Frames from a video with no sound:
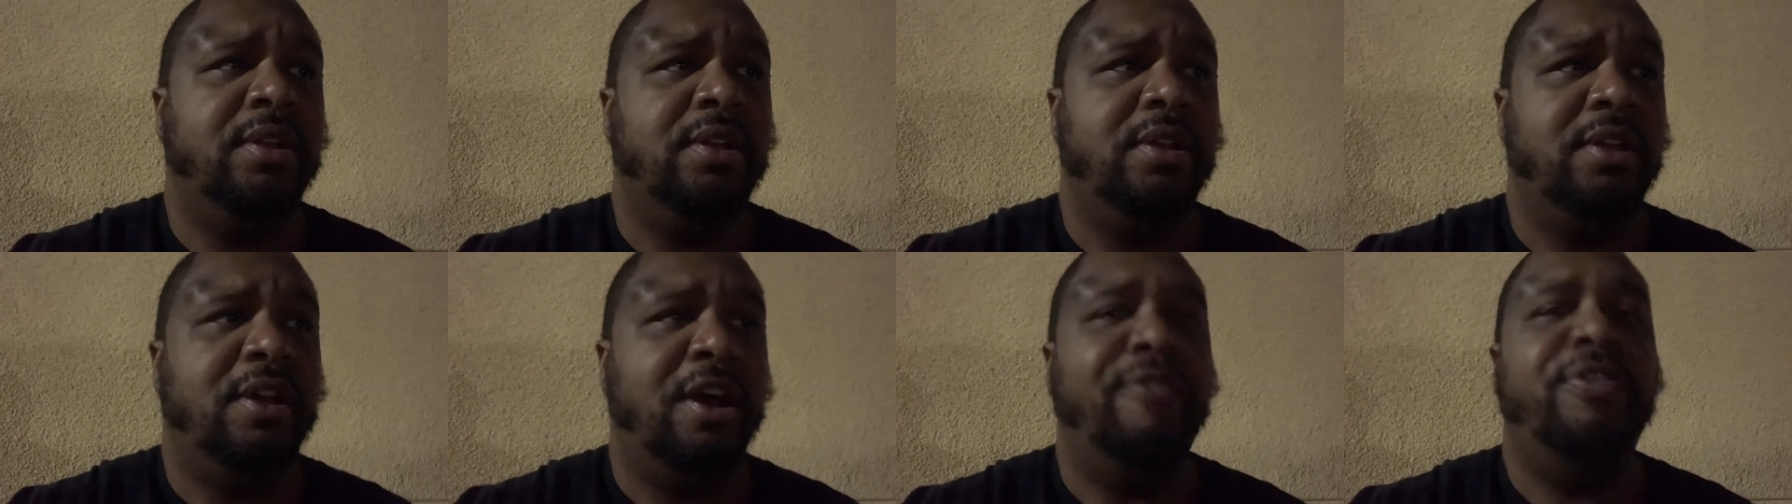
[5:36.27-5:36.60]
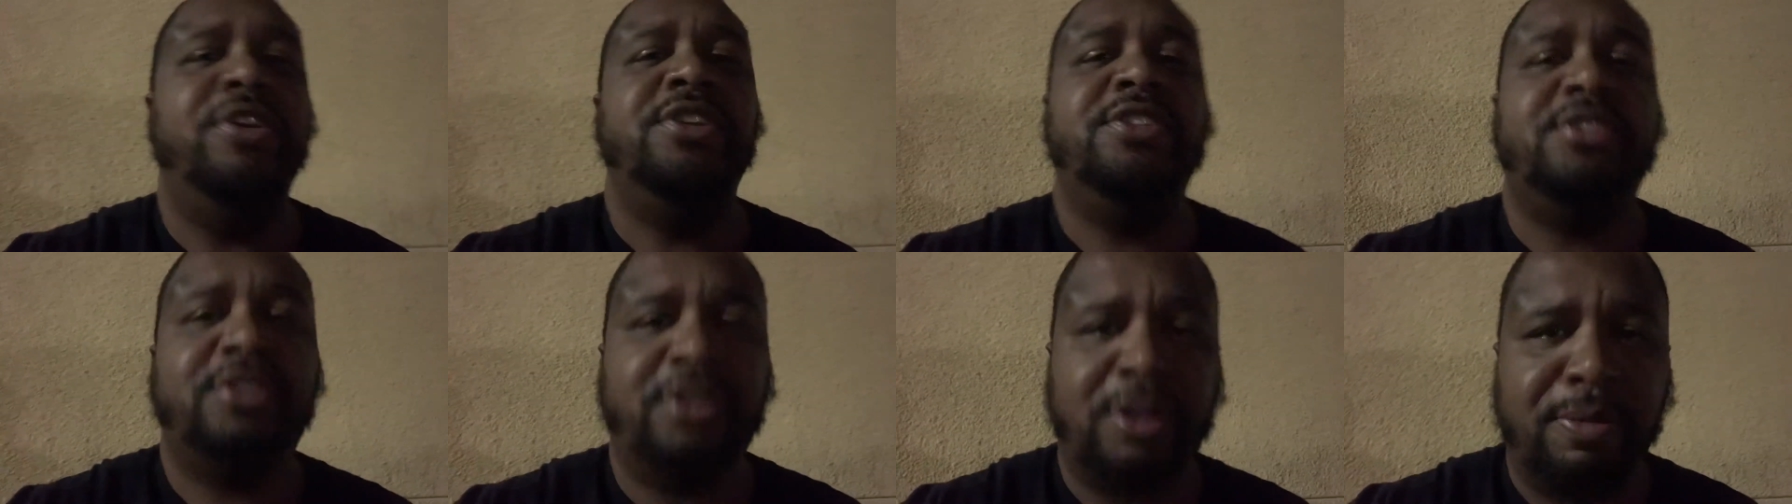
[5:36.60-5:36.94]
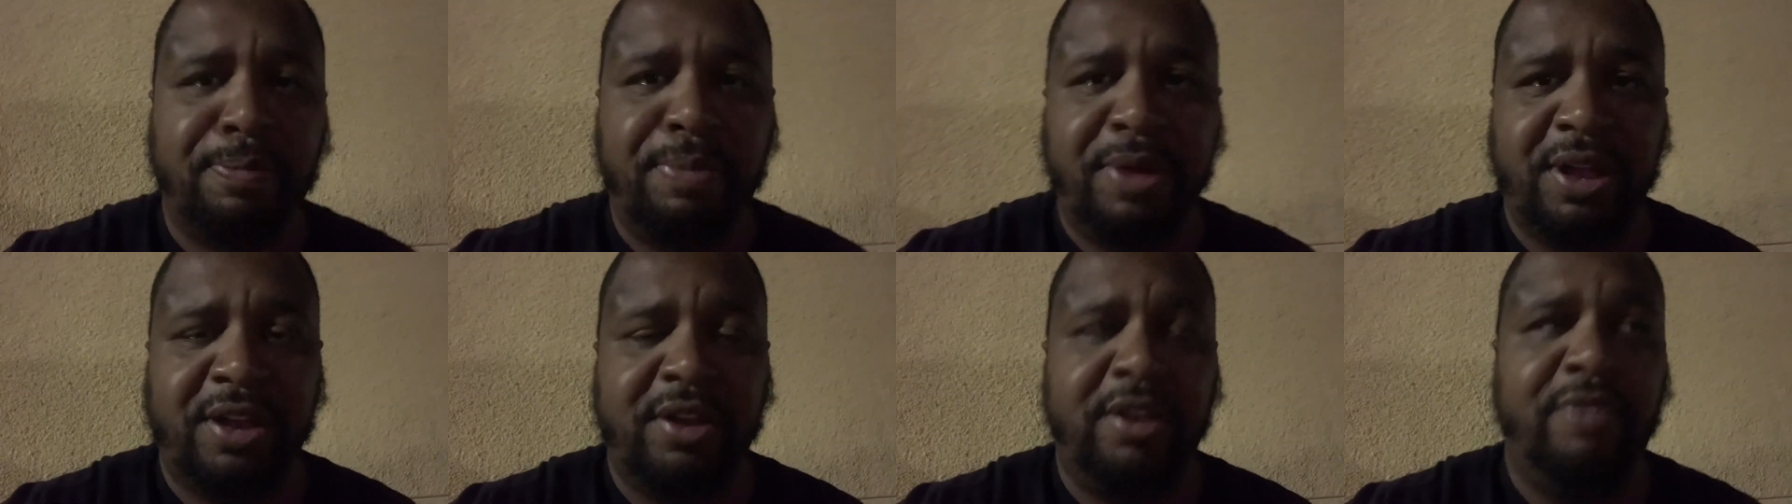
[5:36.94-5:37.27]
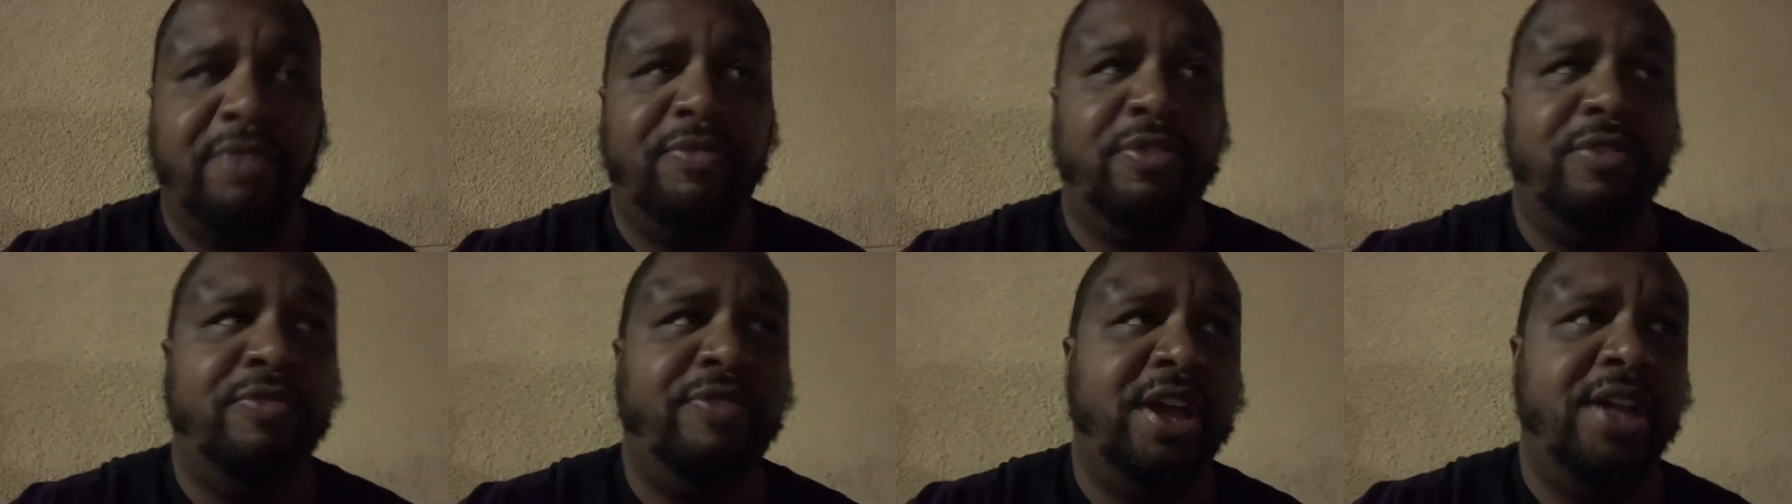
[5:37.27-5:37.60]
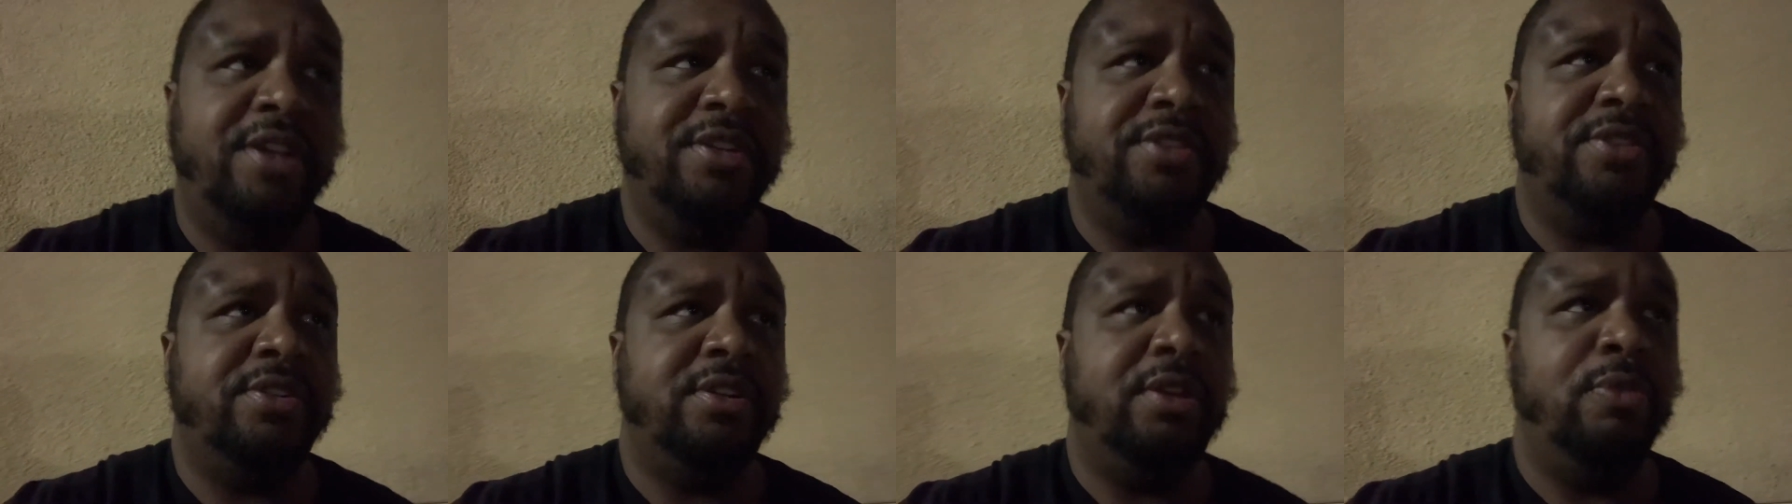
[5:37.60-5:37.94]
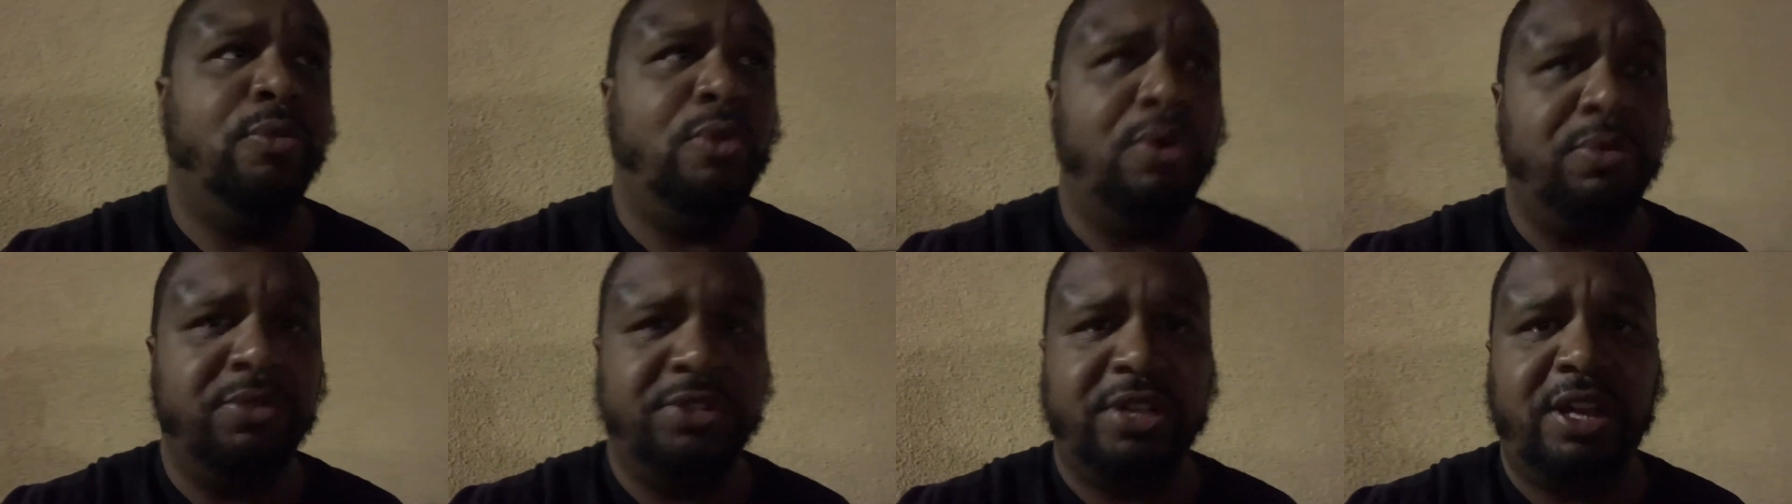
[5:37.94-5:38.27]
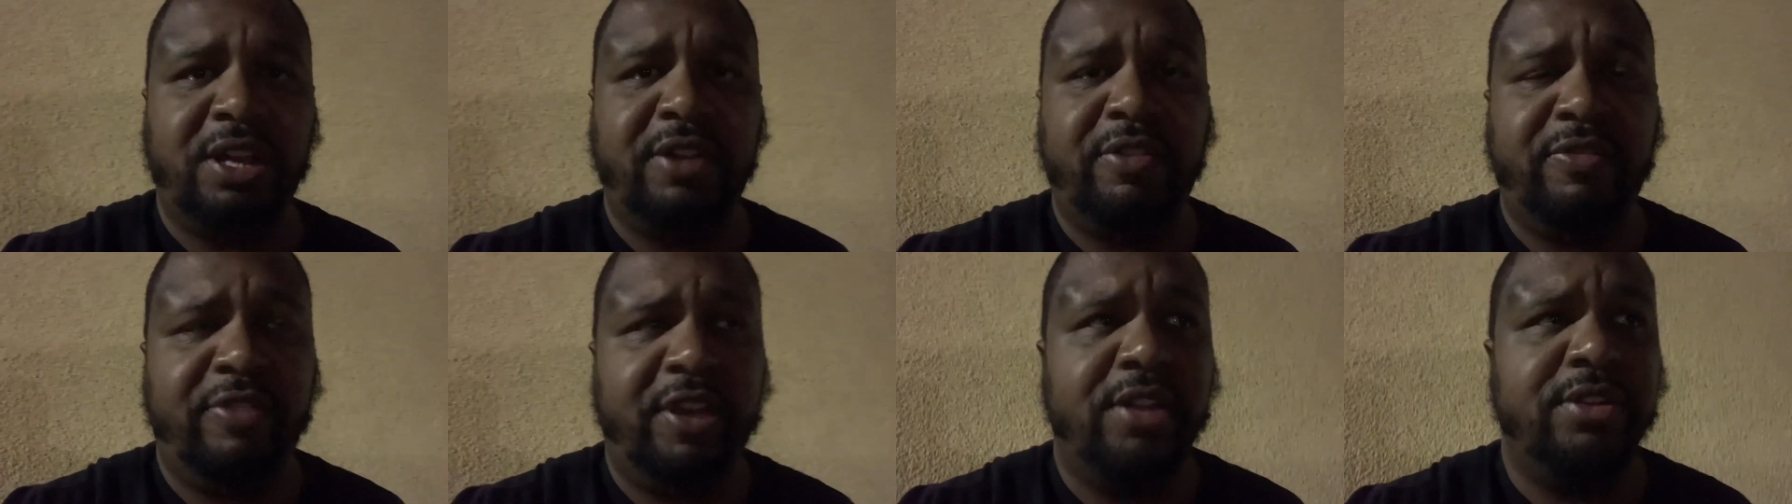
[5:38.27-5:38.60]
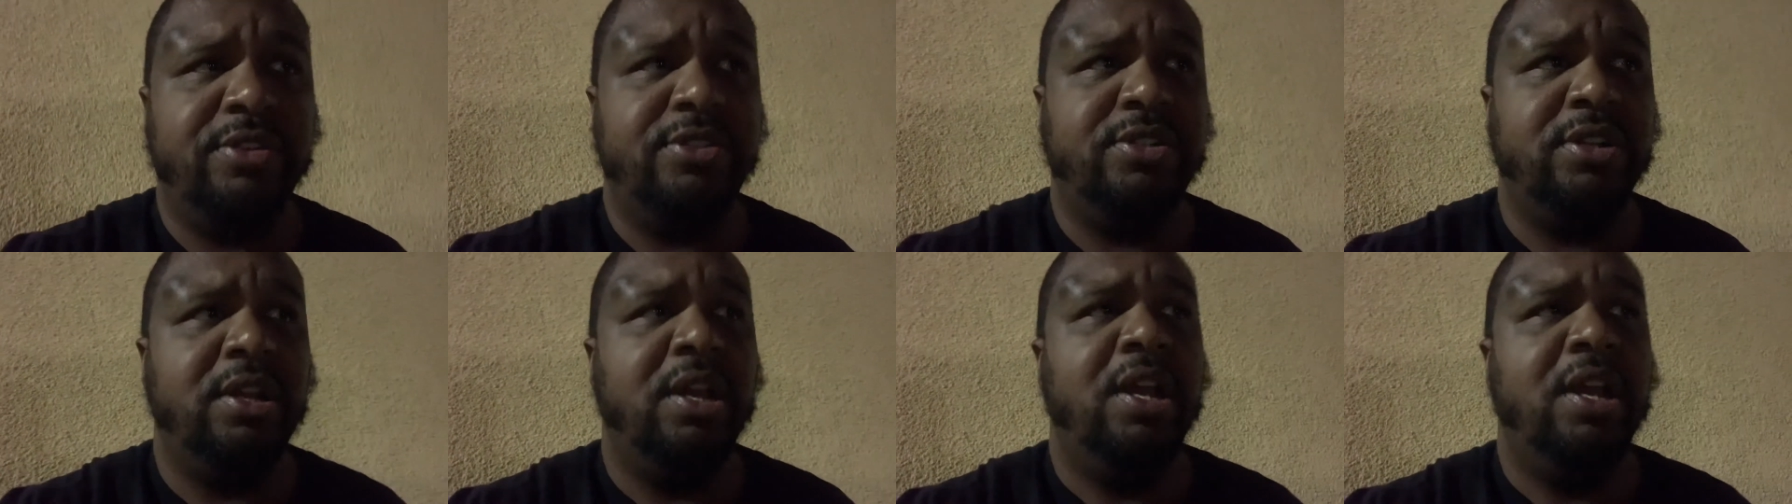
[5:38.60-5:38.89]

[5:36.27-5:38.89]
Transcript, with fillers: of his competitive advantage. And what was that advantage?